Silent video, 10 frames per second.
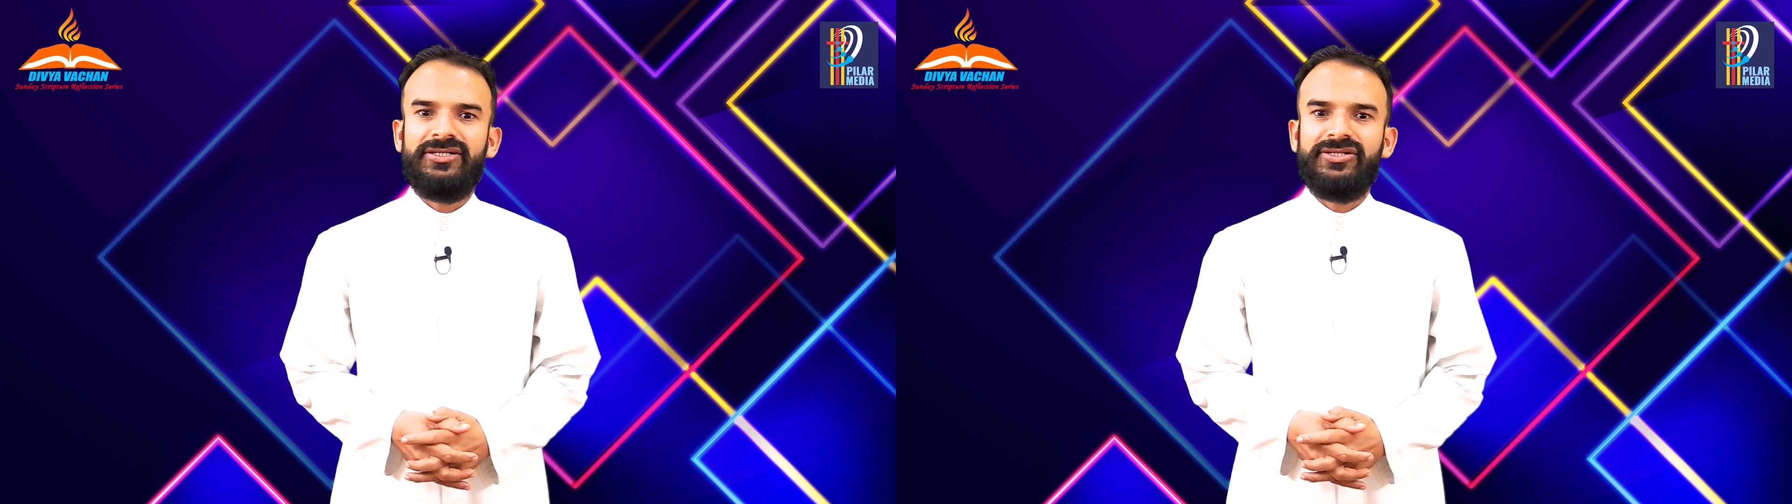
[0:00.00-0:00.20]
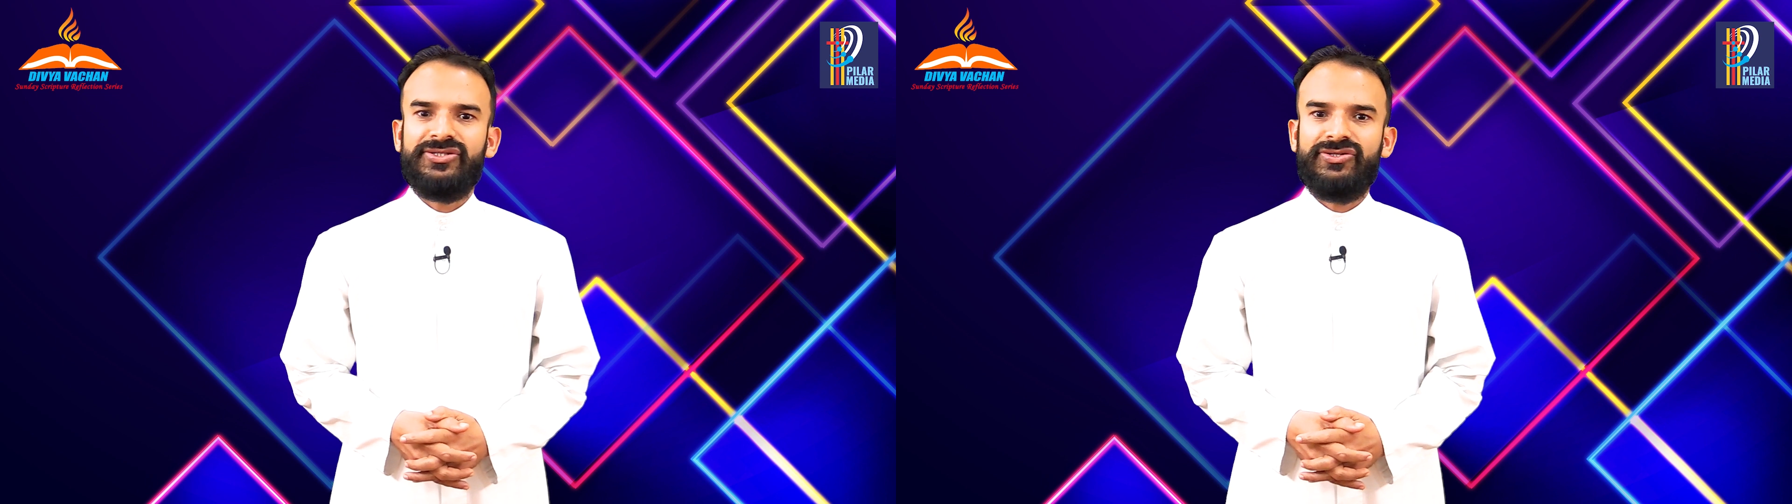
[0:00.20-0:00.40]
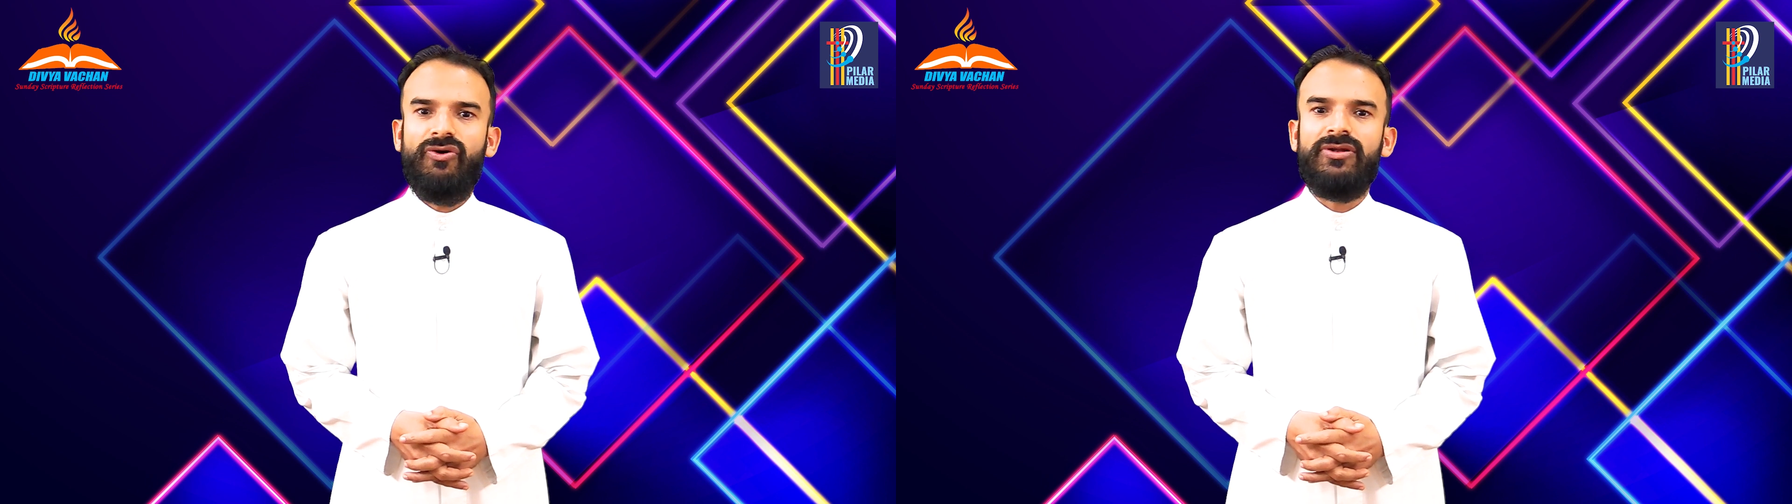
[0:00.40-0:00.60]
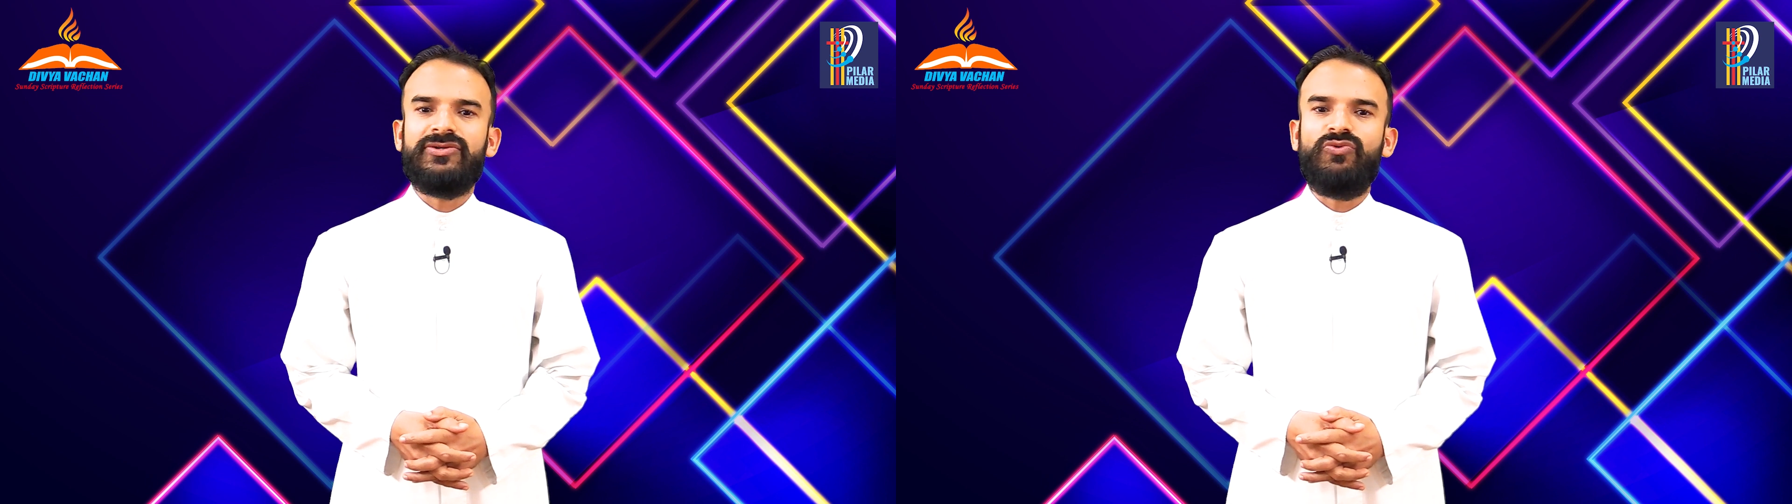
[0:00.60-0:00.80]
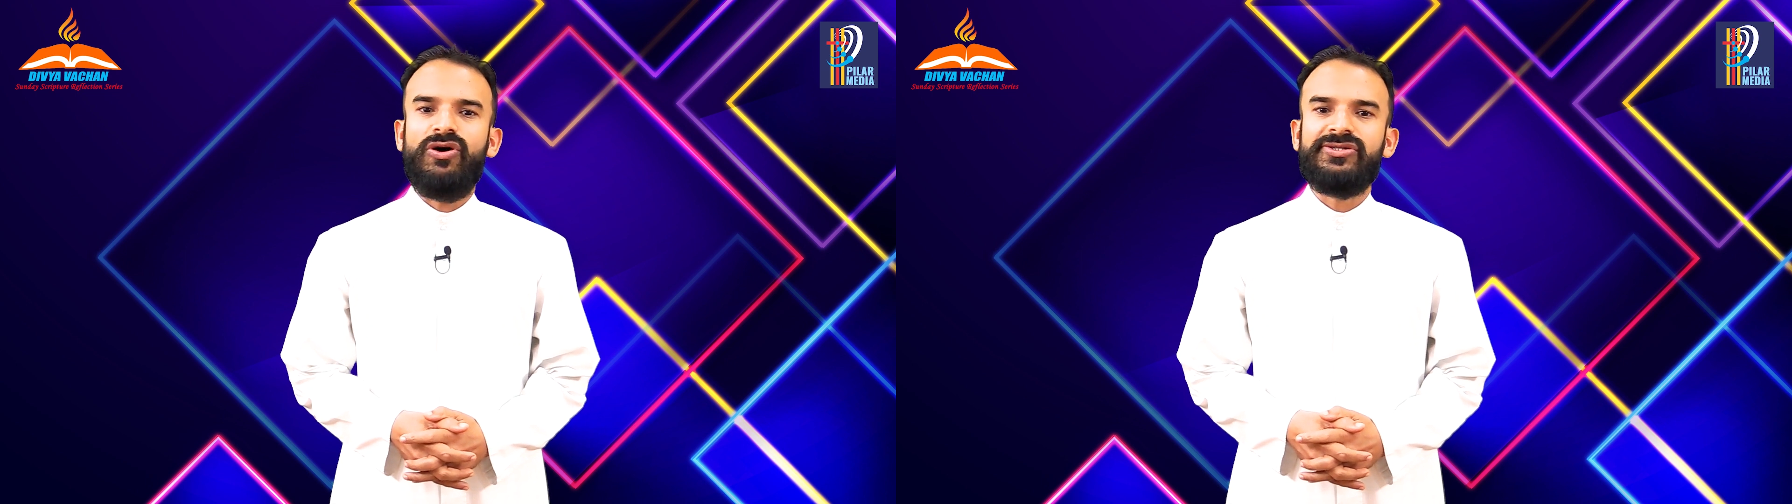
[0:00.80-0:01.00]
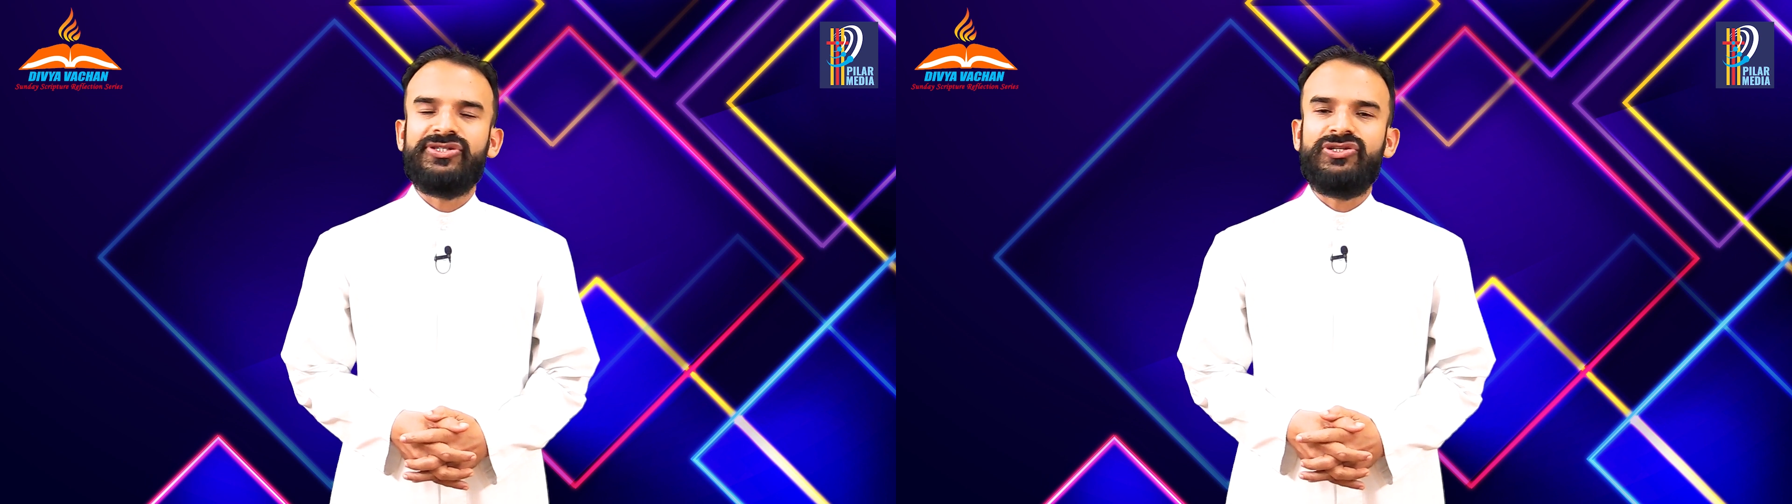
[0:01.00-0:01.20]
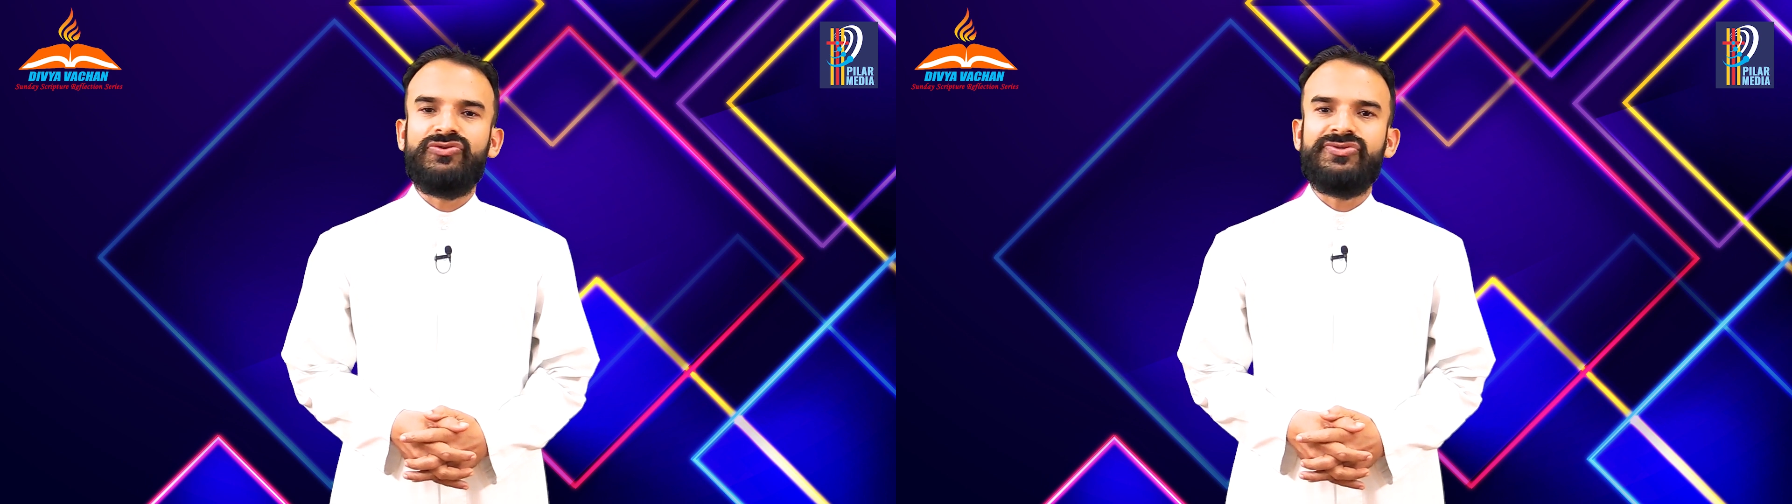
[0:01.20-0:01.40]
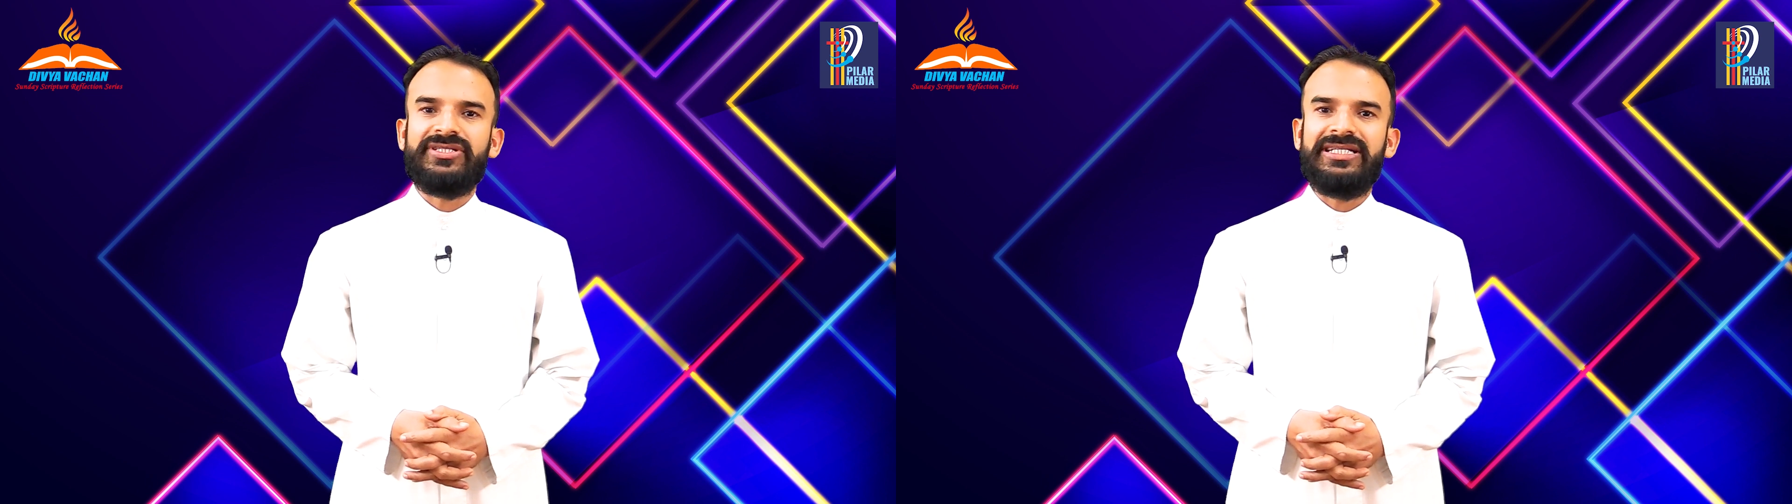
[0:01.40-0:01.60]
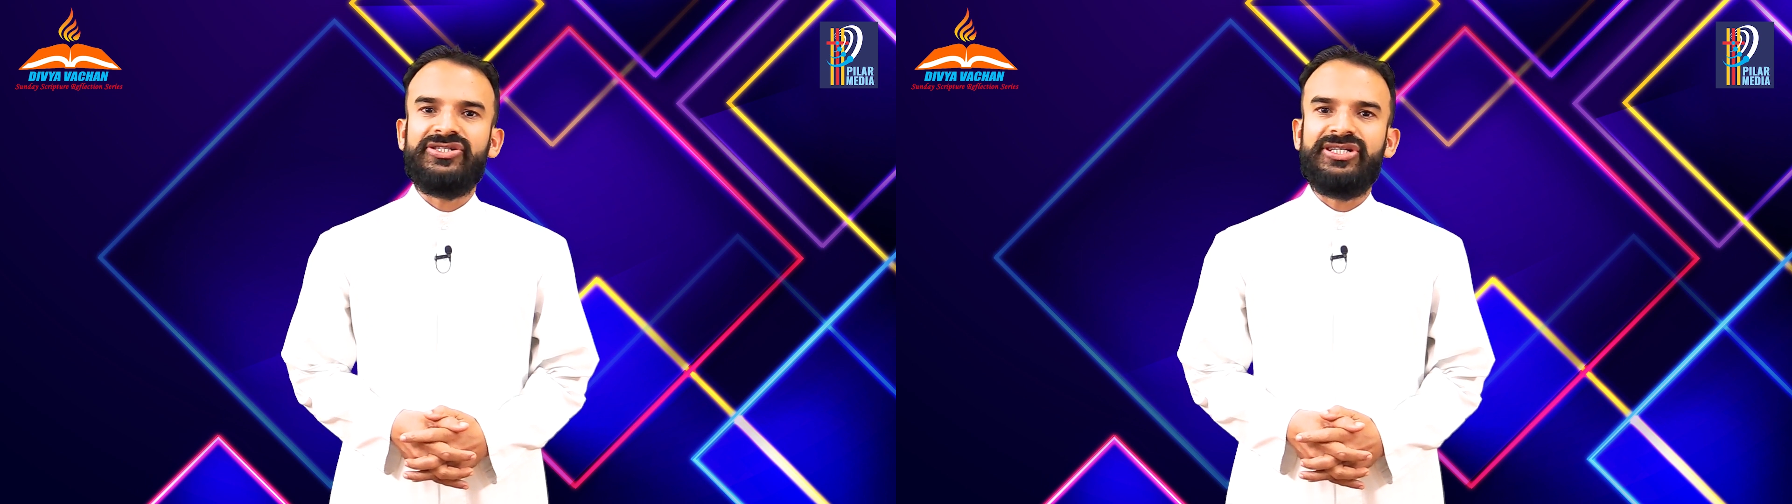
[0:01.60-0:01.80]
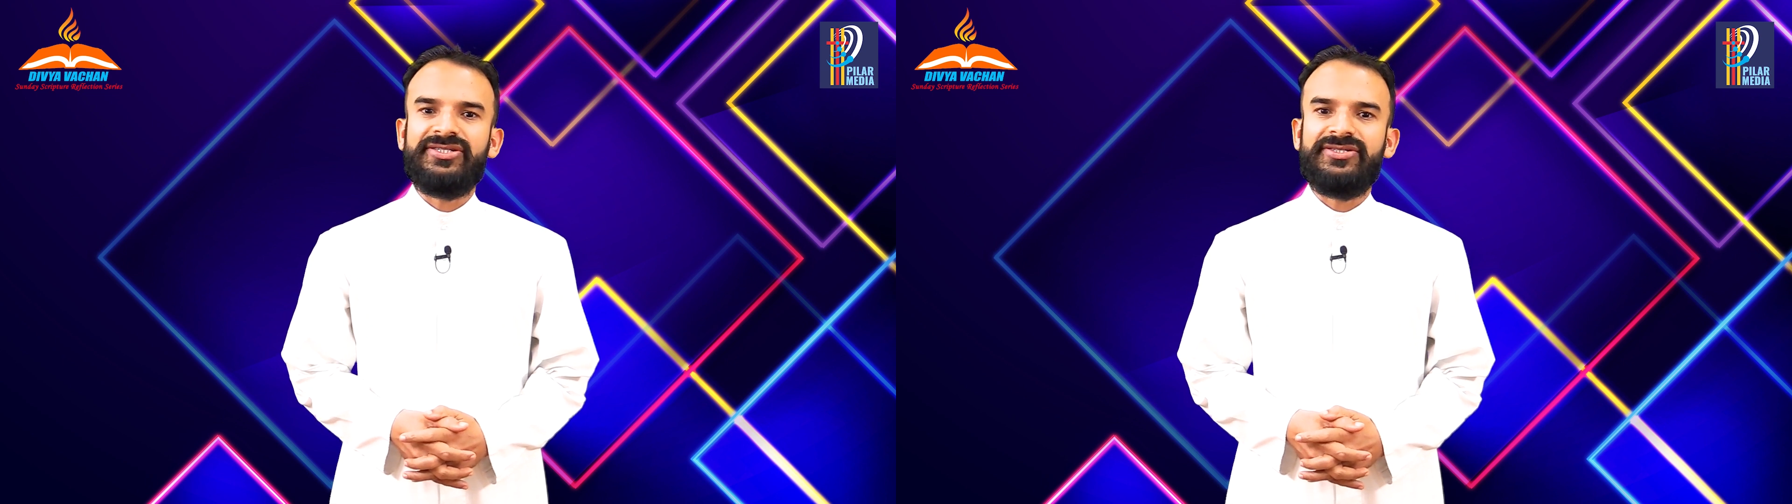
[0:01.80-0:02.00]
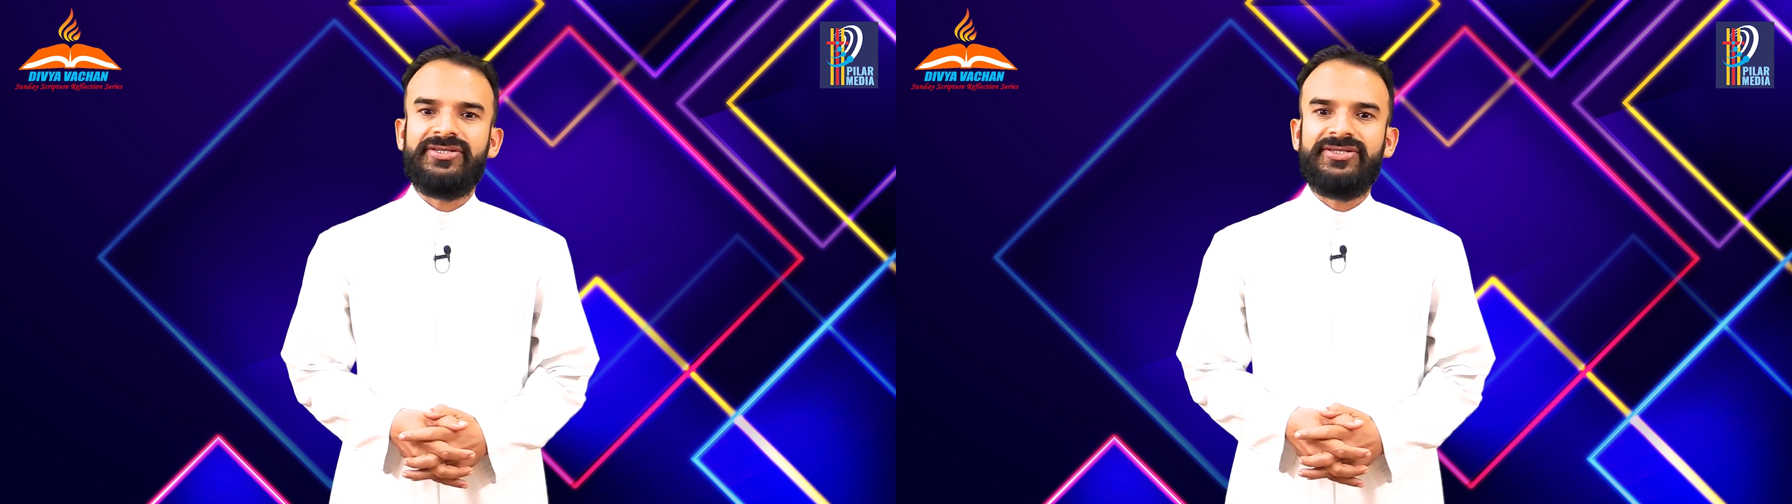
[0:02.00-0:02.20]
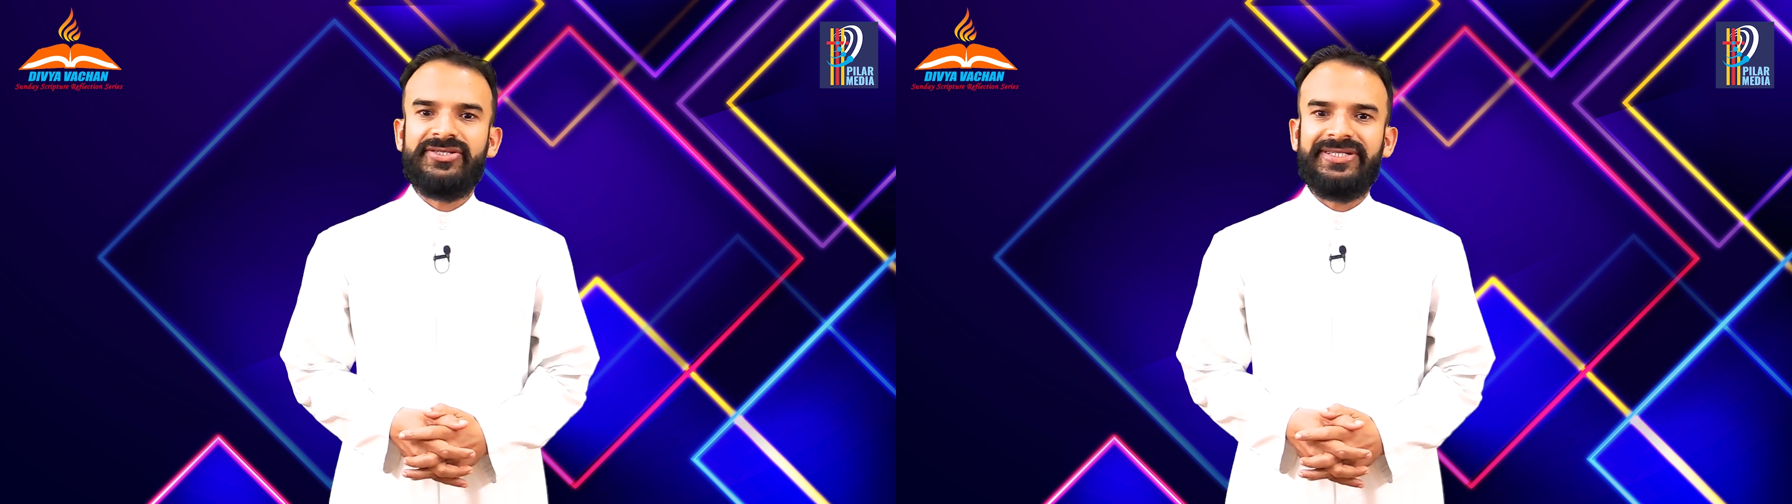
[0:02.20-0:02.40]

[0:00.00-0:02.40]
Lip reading: salt was used in Jesus'